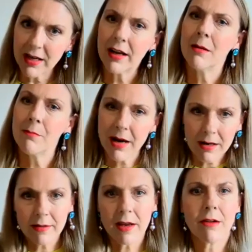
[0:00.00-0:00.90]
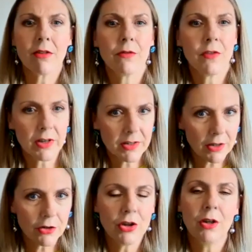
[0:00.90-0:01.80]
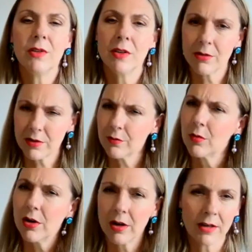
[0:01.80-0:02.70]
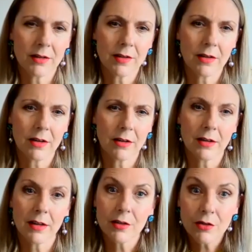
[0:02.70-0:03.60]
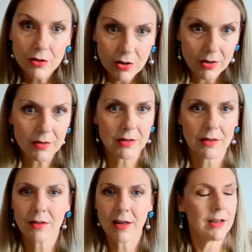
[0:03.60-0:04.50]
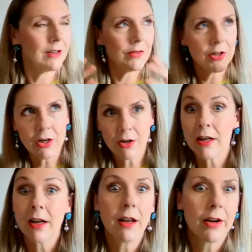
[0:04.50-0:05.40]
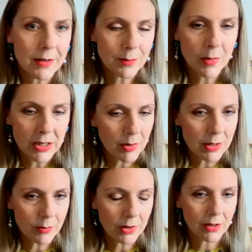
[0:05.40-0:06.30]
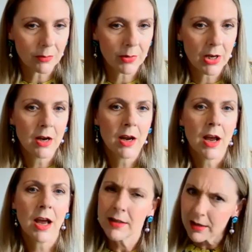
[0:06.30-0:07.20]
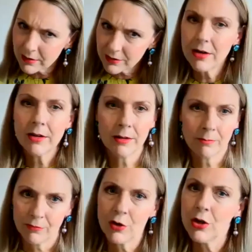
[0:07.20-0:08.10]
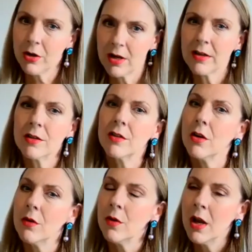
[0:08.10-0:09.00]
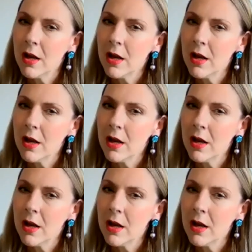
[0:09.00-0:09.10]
getting back there and finding a new series of work inside that is just as kind of, you know, going to light as many people up. Takes time, you know, and so